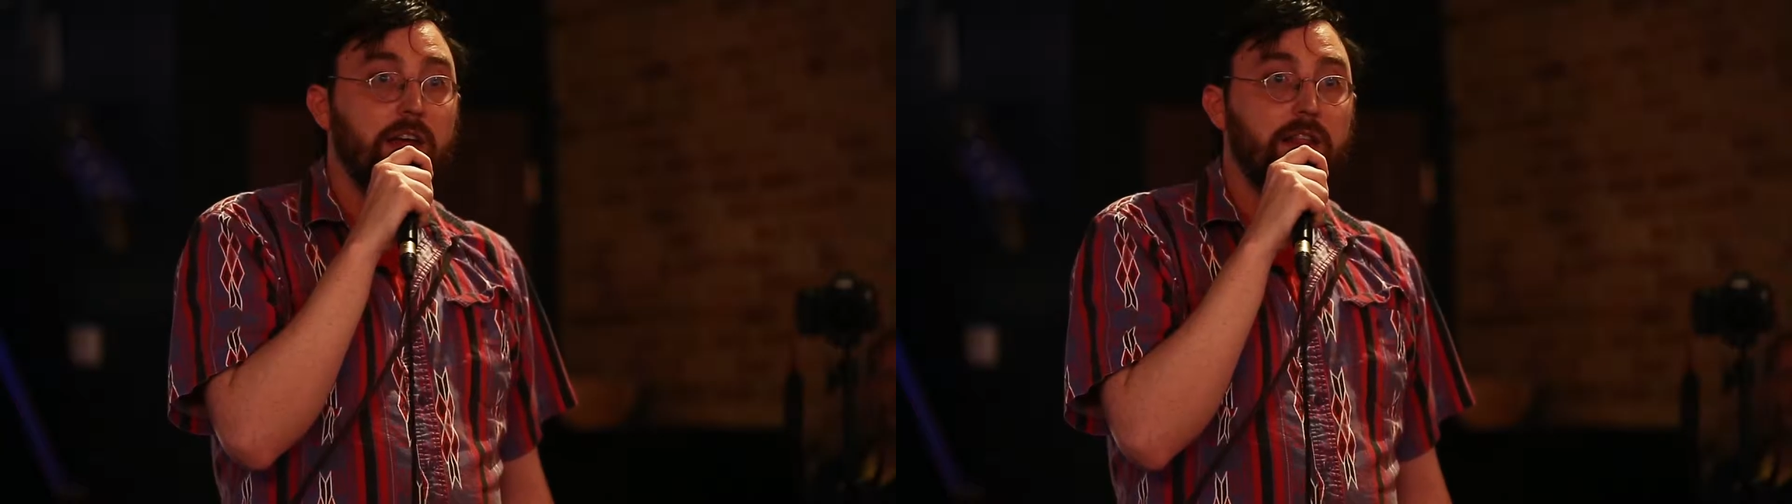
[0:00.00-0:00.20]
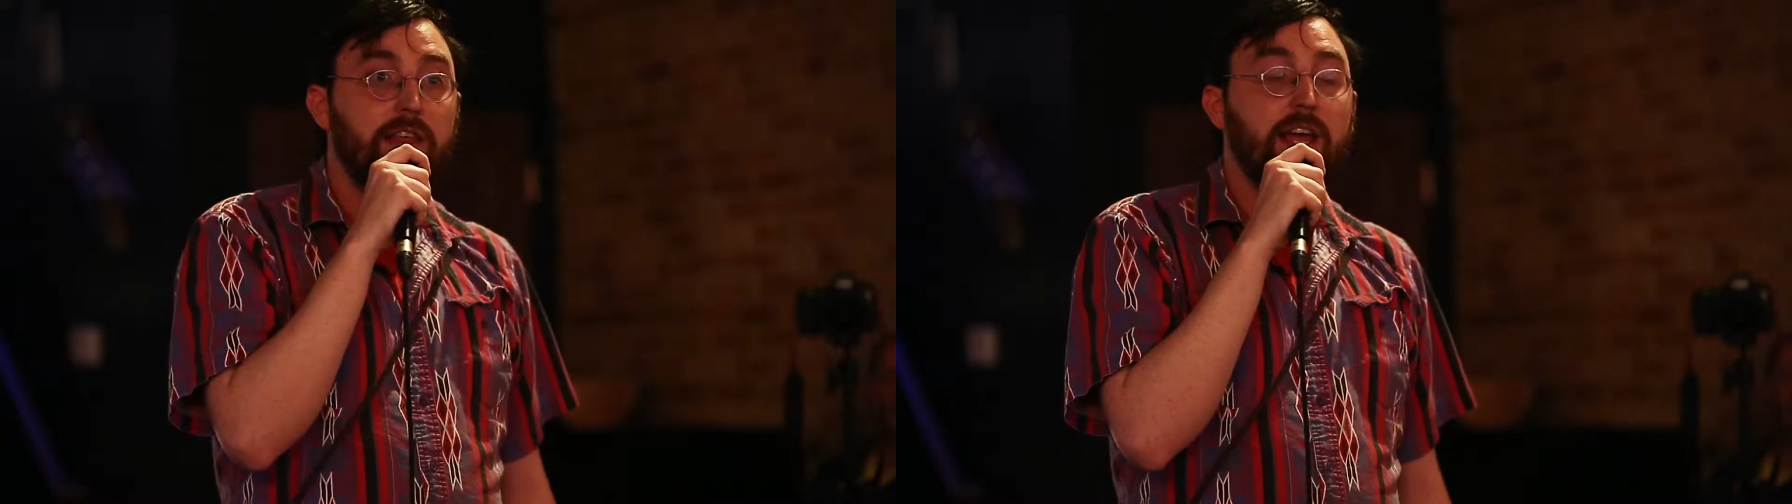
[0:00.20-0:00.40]

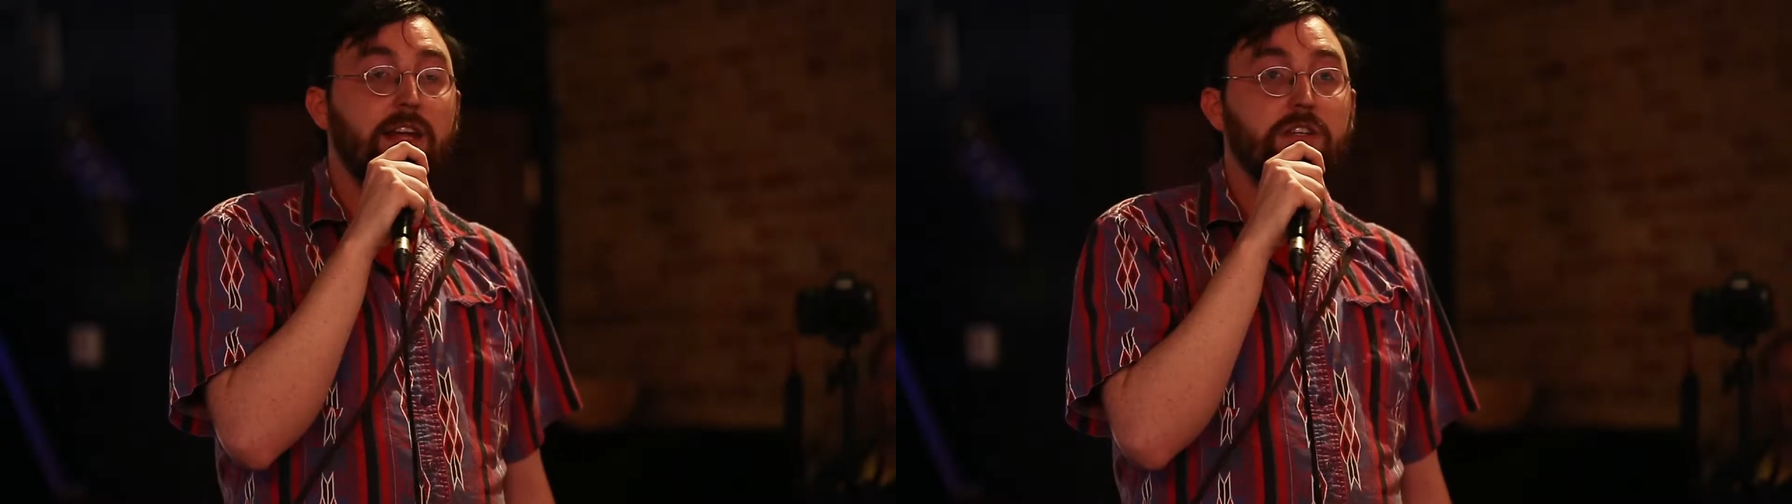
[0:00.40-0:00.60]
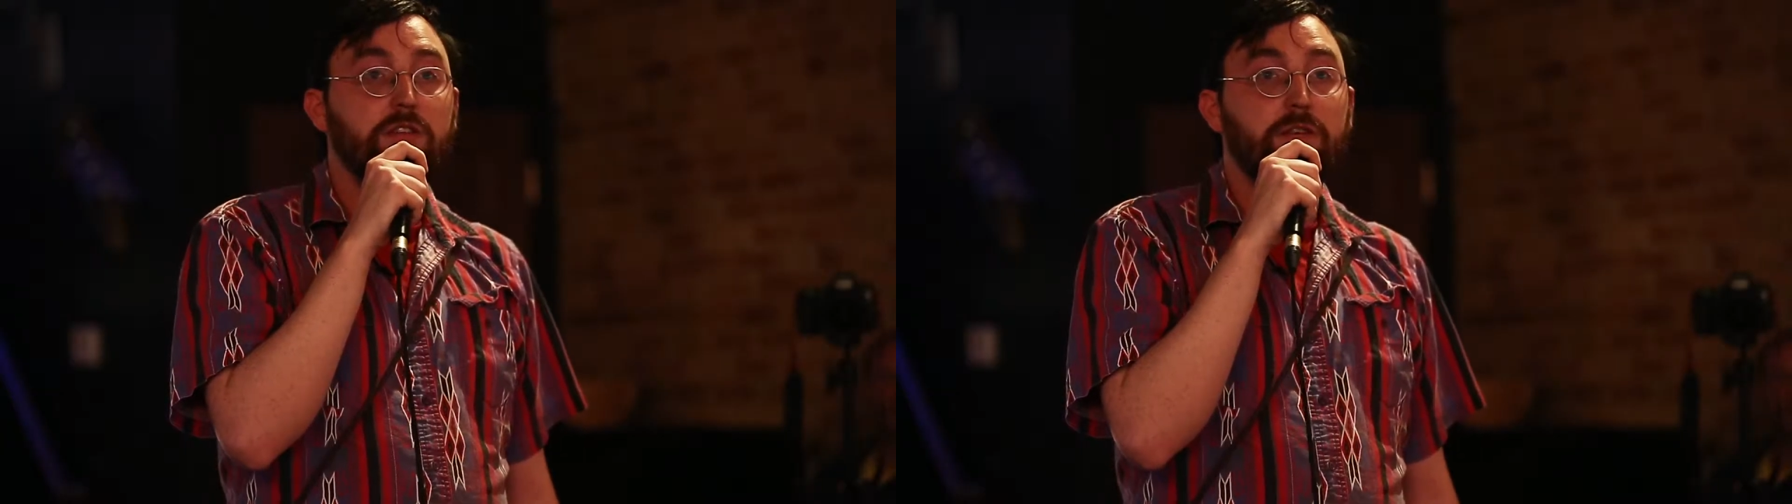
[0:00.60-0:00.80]
they
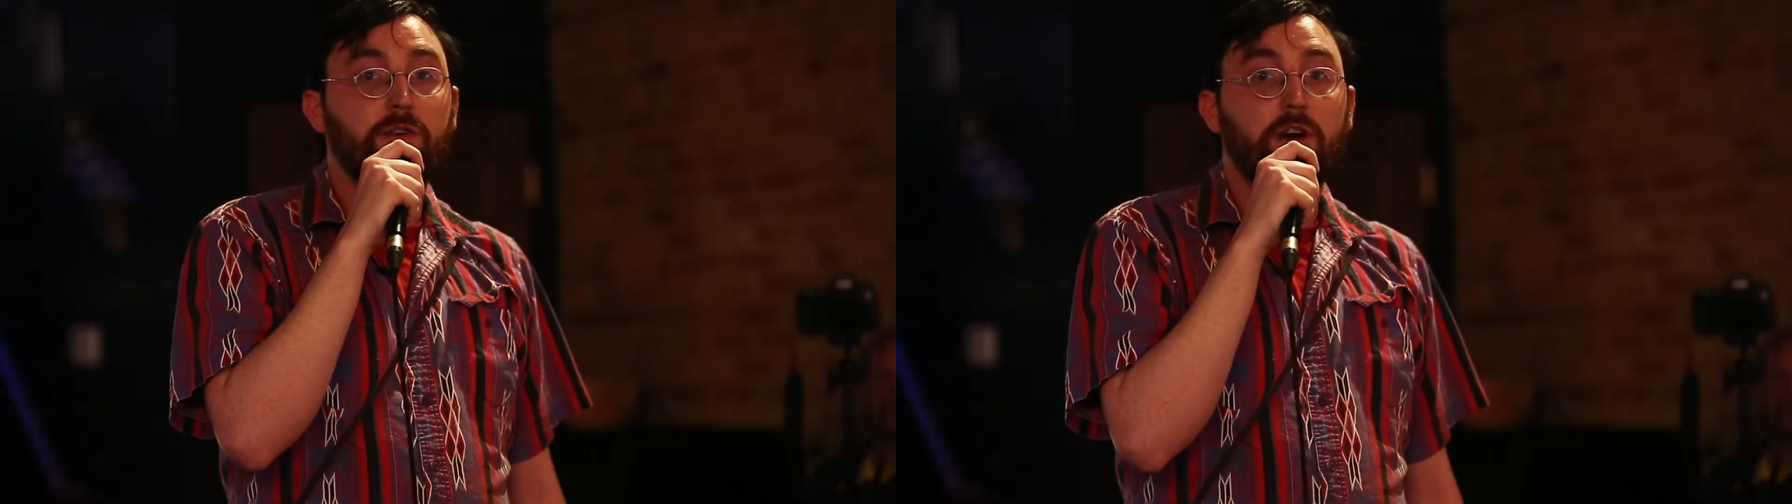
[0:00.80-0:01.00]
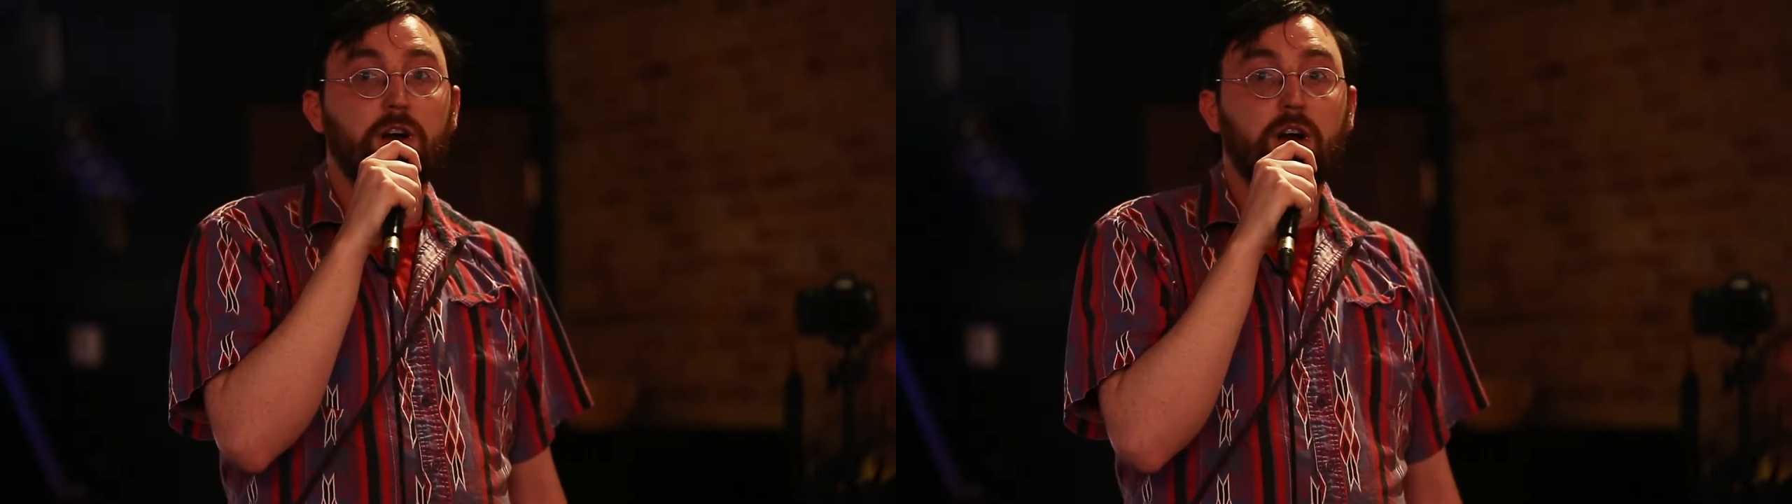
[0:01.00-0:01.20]

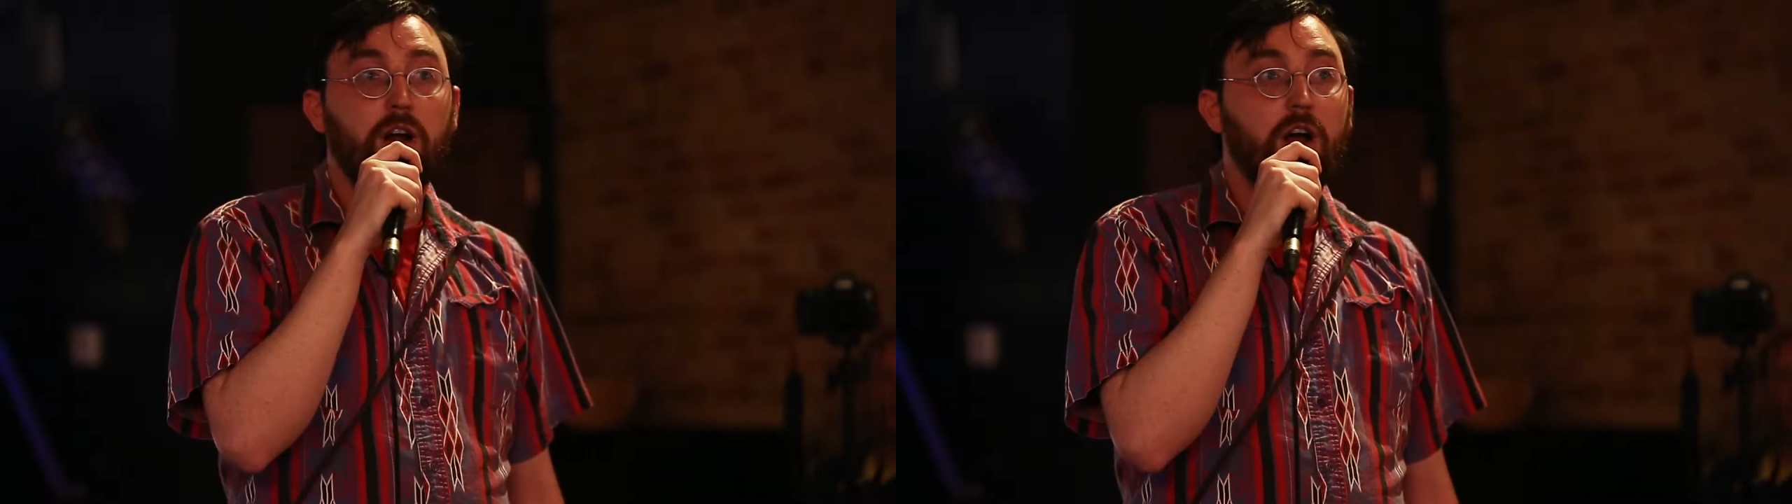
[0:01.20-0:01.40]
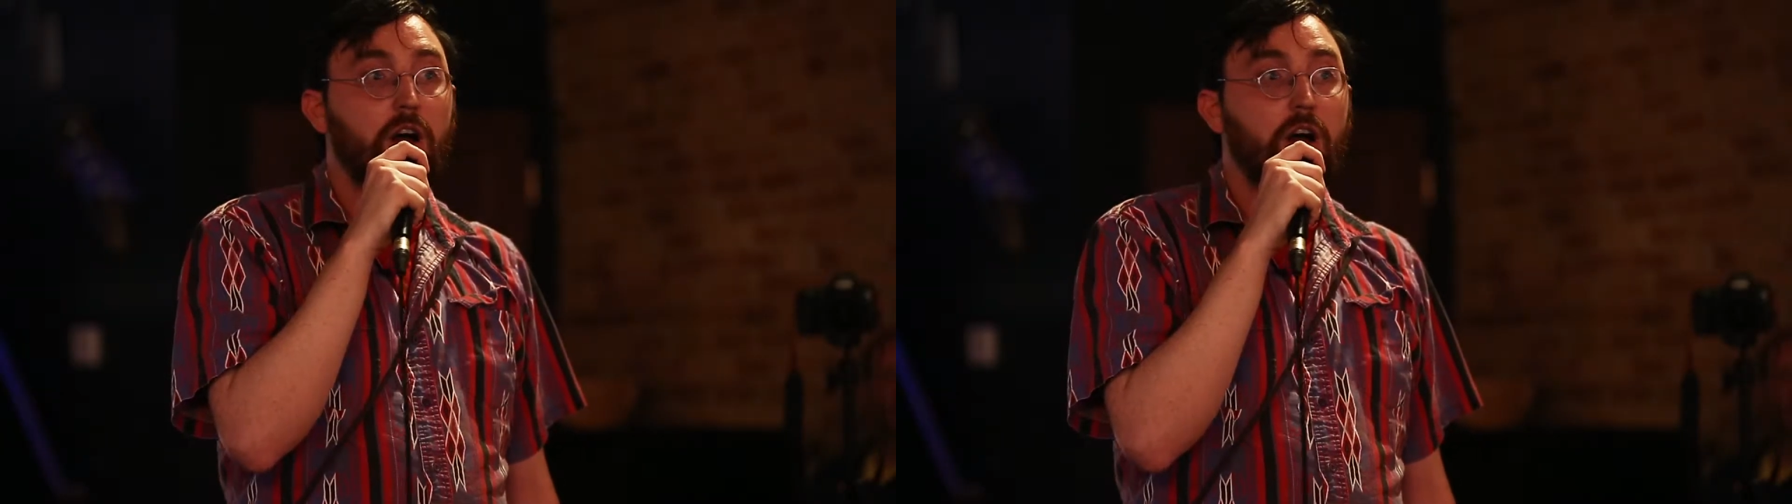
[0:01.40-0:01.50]
deliver